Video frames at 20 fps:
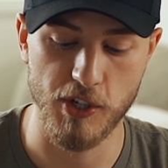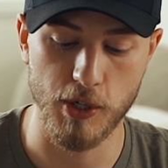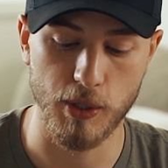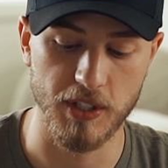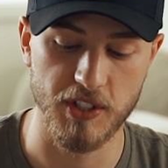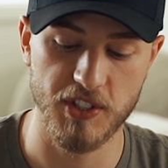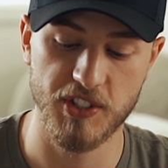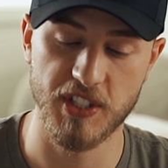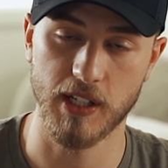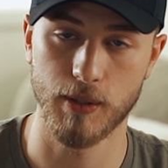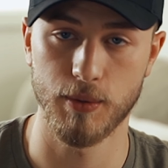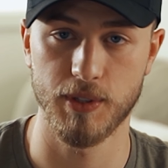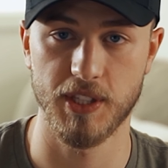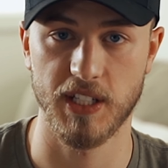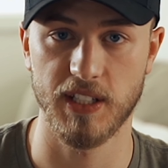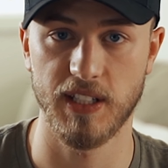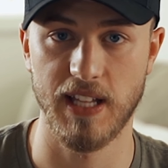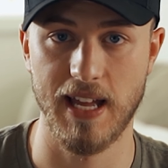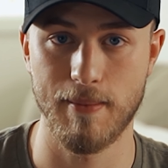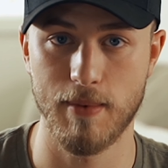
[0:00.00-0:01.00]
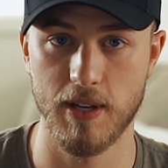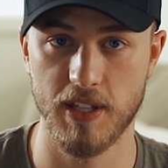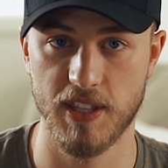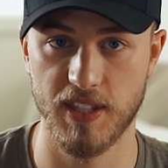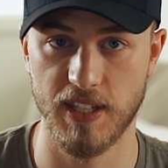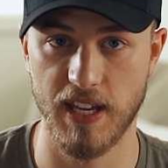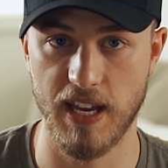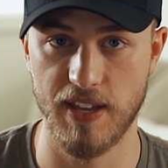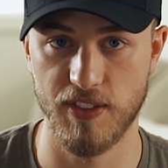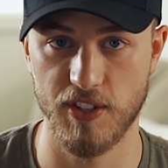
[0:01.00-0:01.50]
You could stick with the
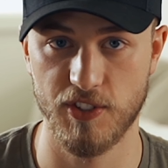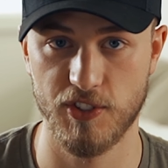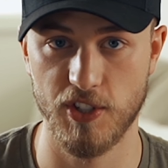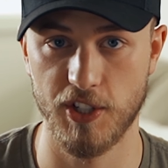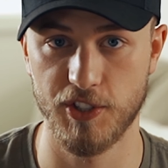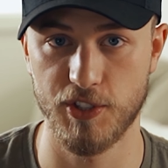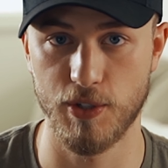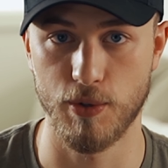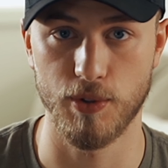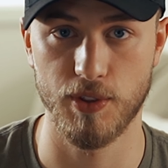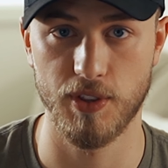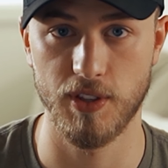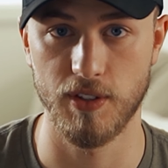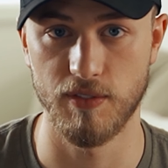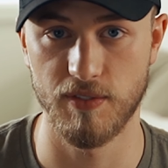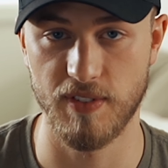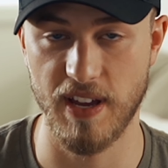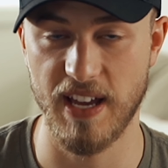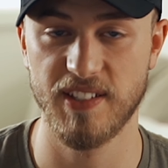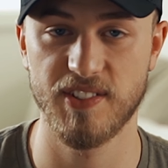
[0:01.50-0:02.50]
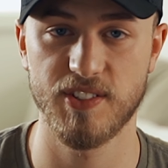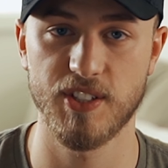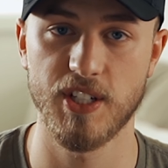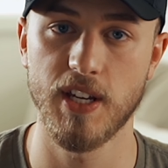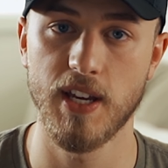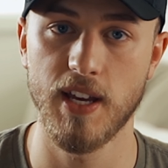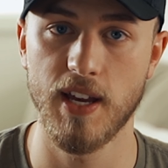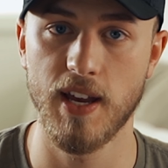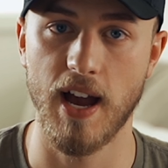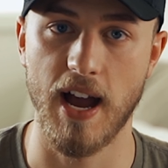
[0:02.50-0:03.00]
Klamath and the Sawtooth vest.
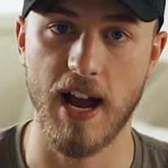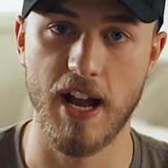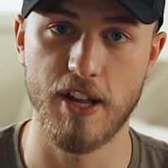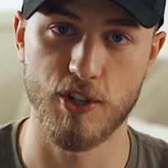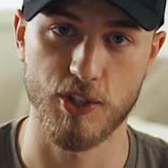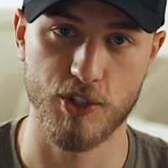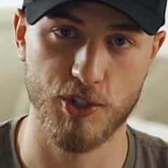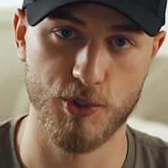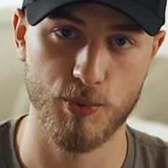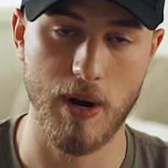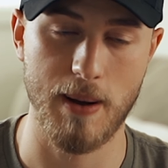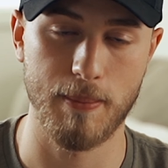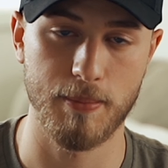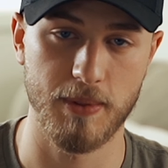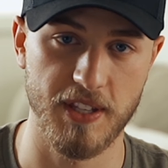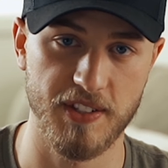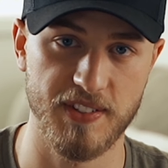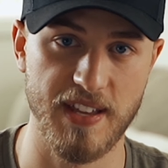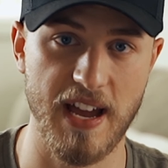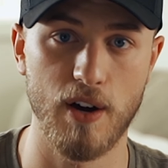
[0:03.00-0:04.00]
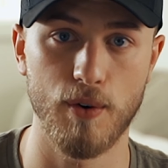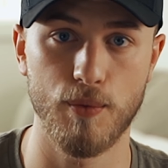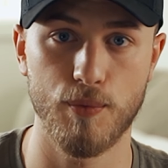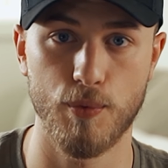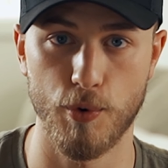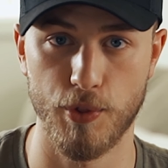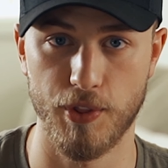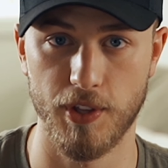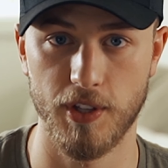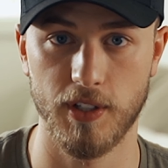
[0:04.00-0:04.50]
I just swapped this out
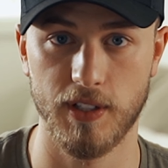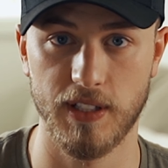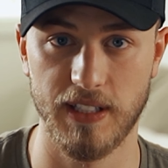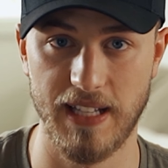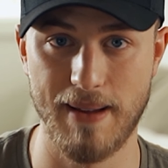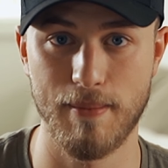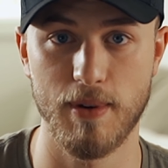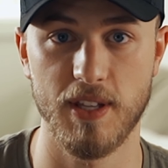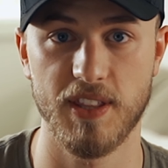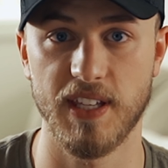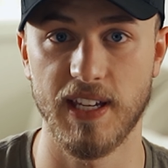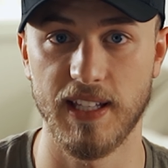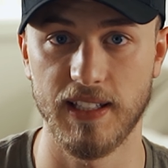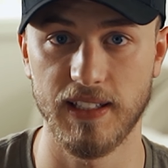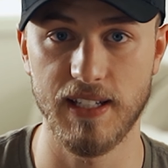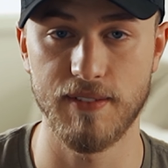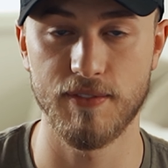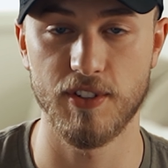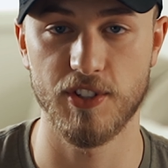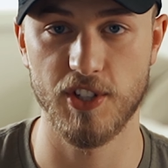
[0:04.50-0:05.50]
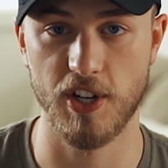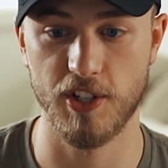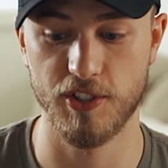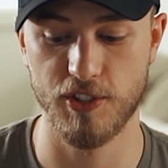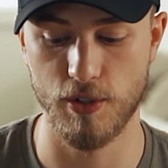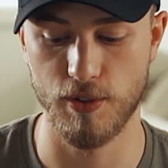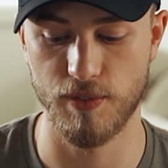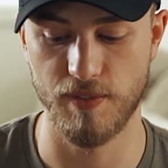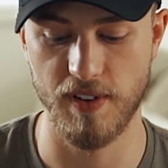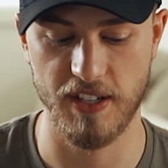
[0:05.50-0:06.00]
for the Klamath and leave the
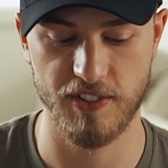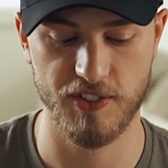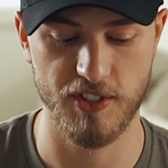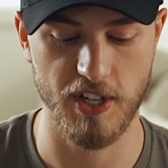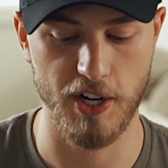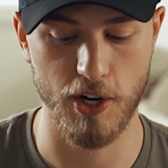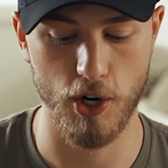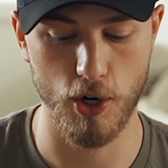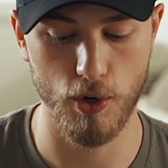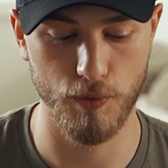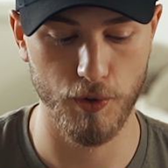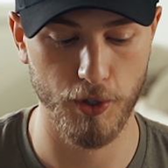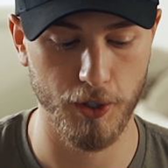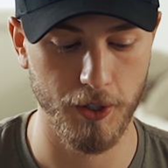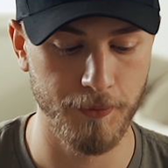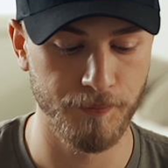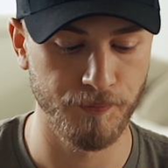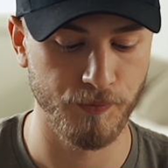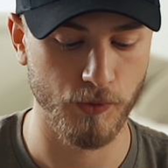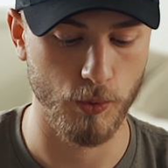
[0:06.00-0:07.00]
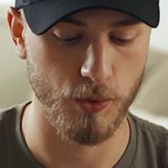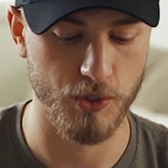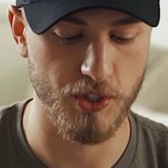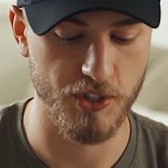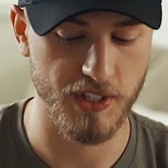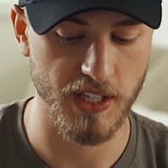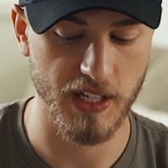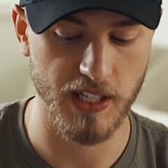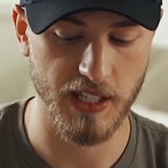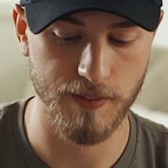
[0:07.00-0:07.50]
Sawtooth vest on over, which
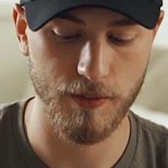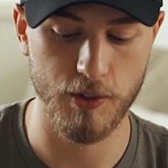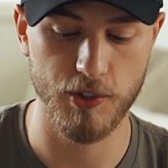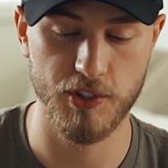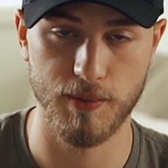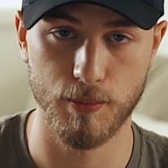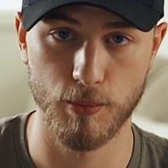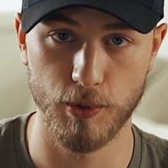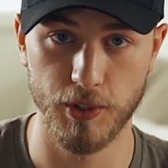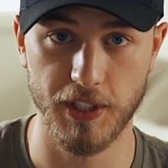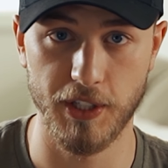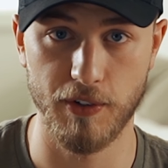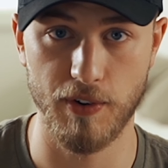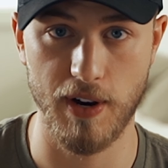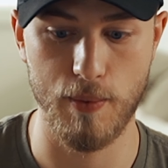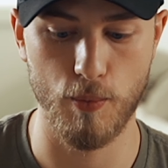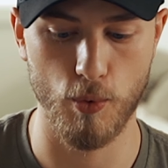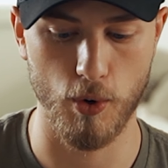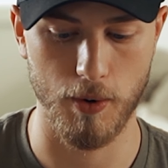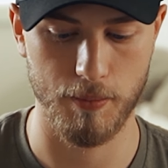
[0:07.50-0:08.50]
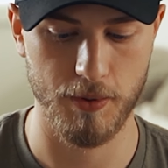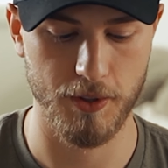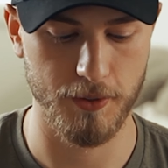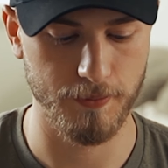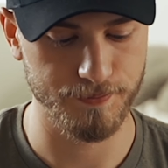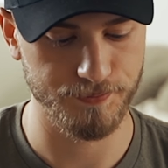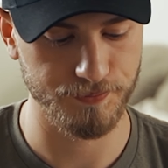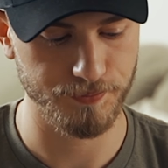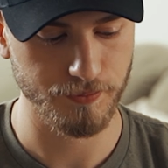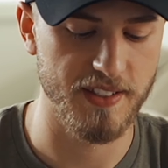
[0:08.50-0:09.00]
is going to give you some really great warmth.
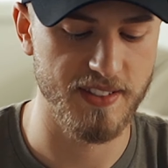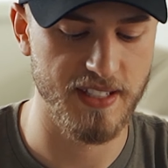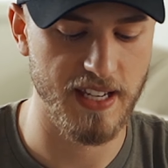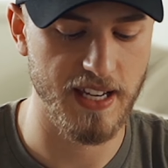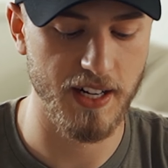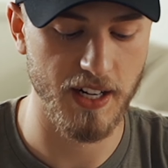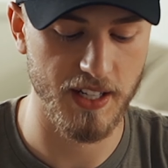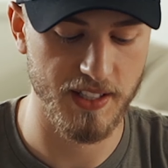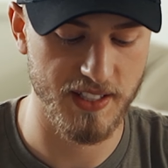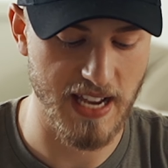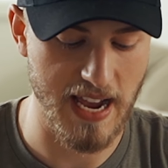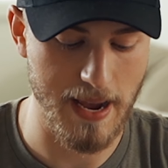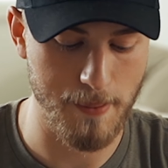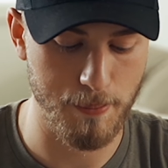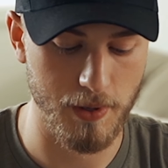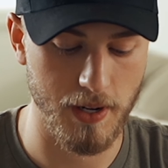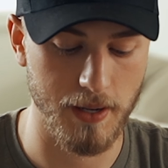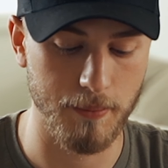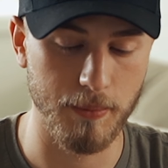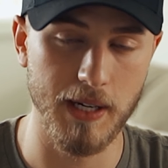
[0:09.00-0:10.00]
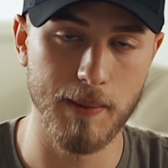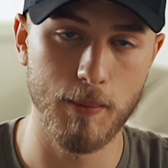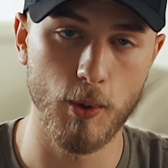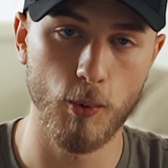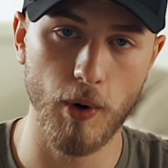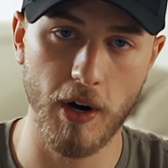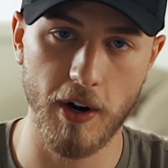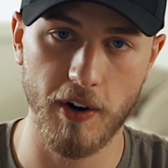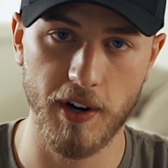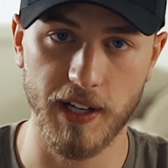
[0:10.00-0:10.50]
So like I said, on top, I'm going to be
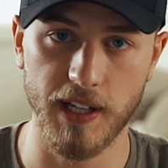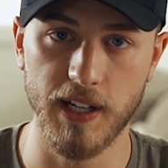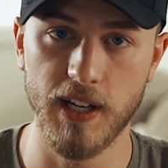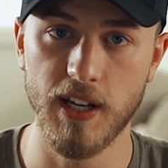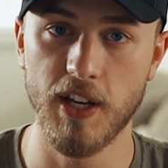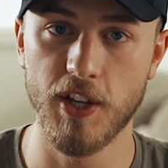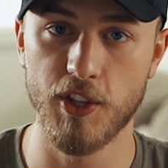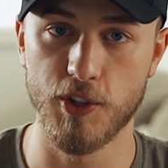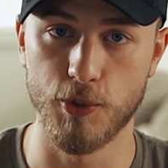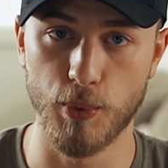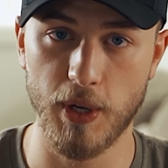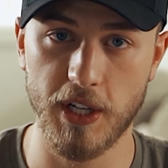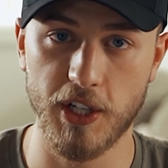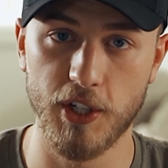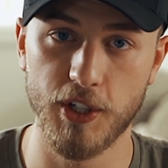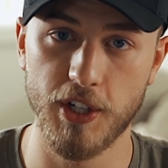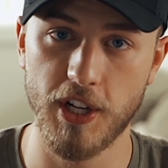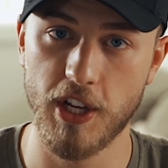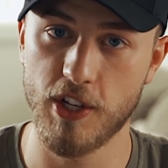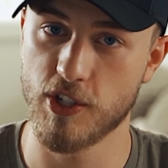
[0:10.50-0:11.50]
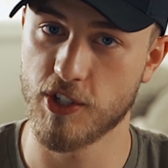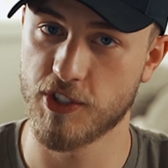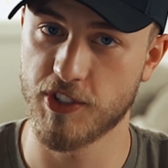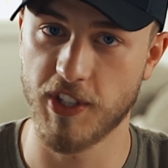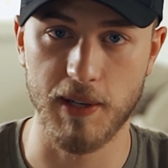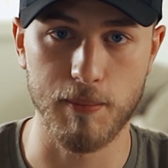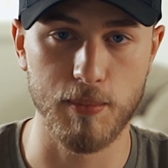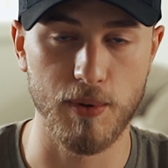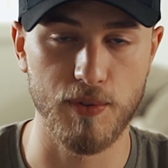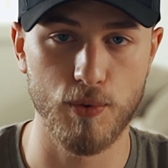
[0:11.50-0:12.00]
wearing the Wick Hoody just
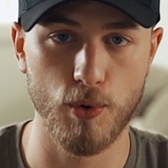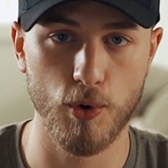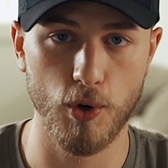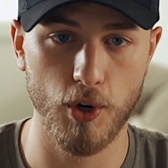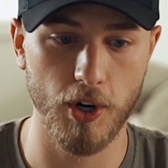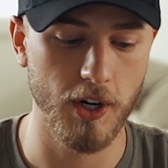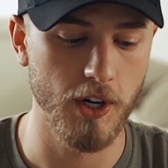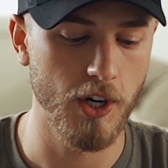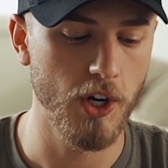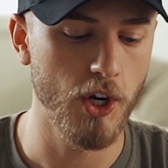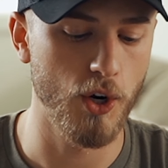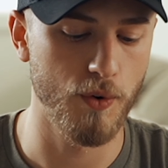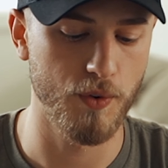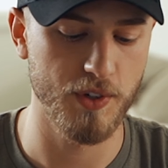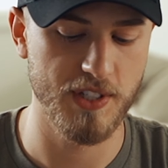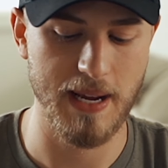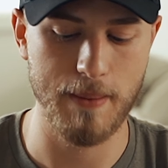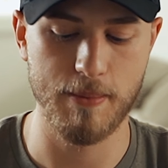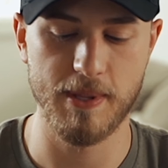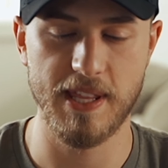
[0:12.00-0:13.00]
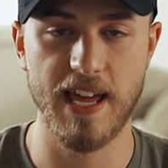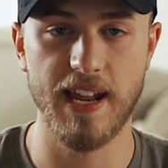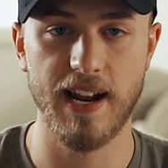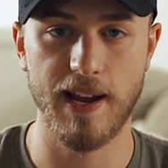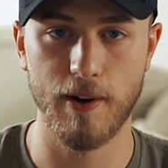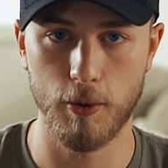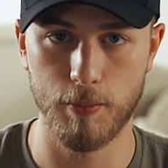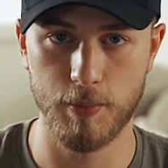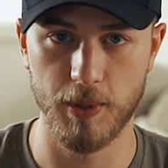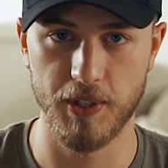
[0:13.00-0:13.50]
like before. Over top of that,
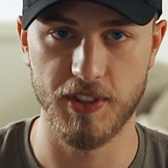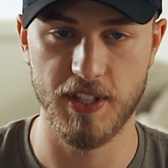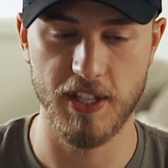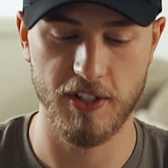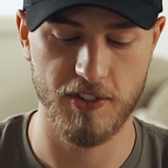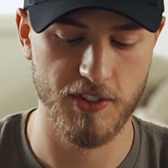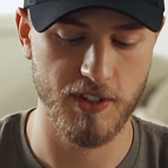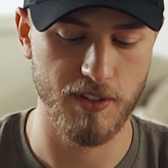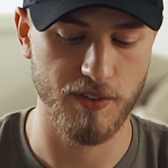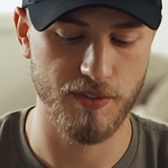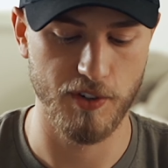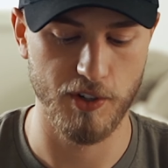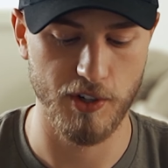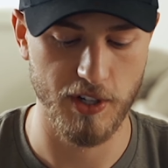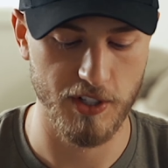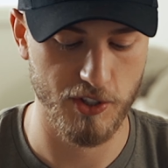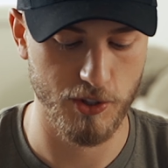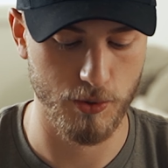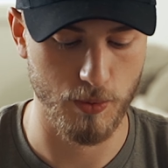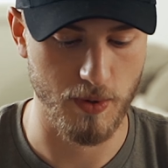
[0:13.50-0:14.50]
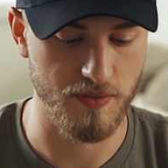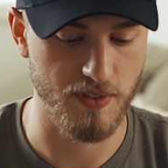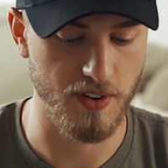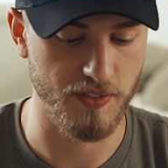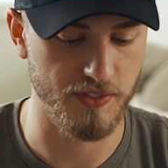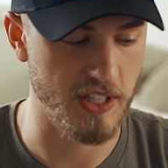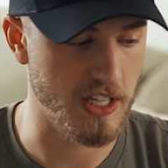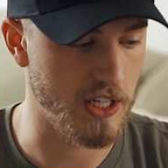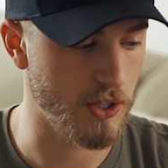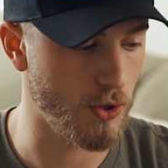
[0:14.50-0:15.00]
I will put this, the Furnace
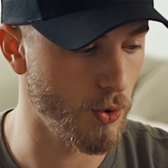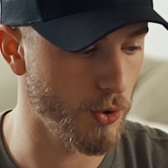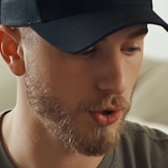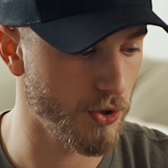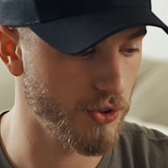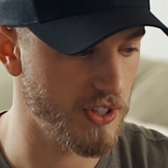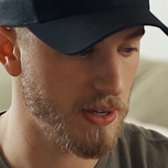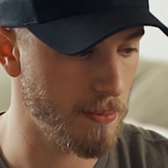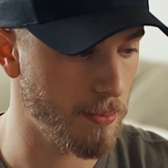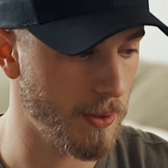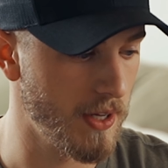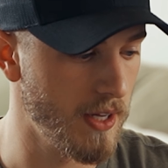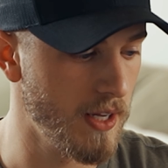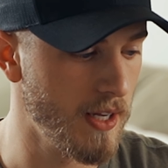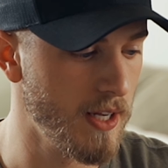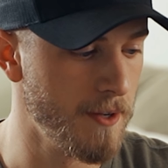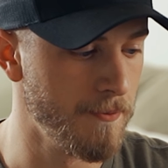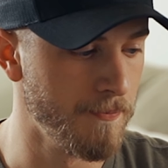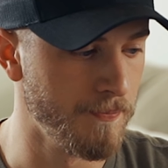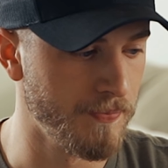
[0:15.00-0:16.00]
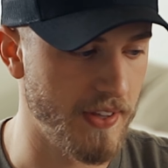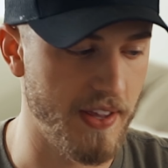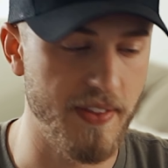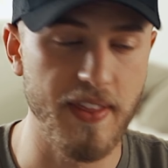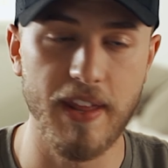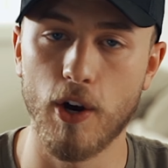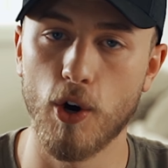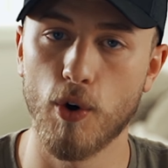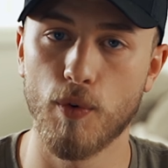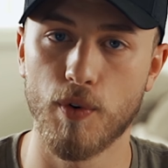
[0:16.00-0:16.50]
350 quarter zip. And
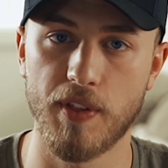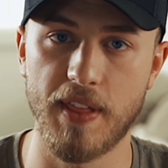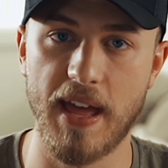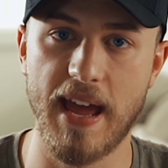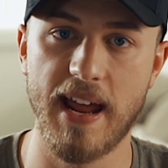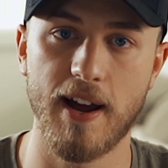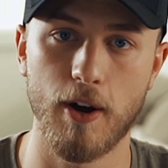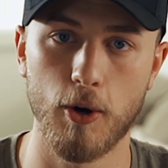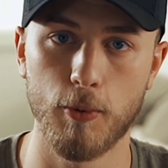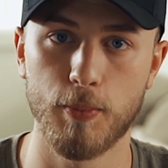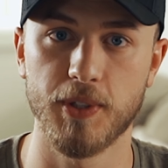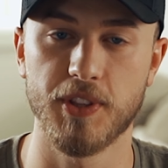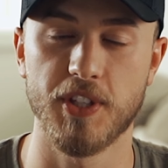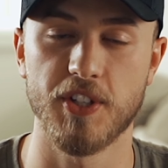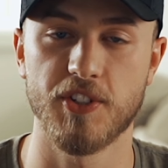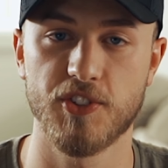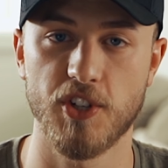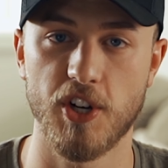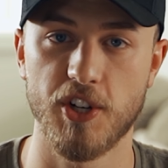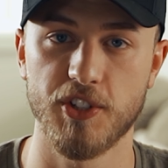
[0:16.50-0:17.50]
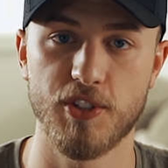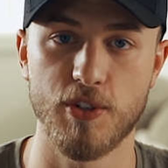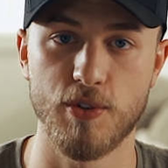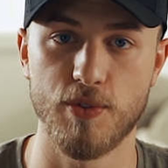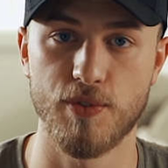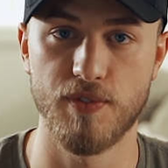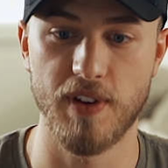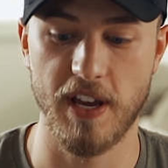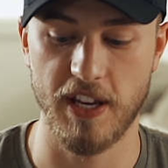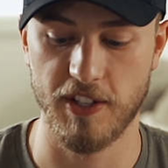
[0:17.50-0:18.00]
then over that, I will put the
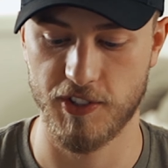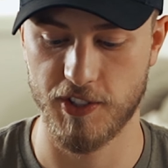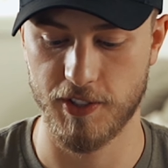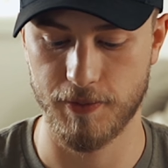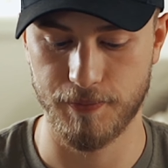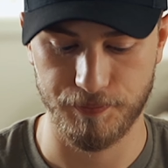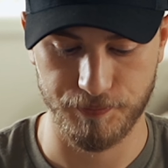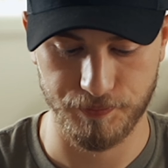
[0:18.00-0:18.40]
Sawtooth vest.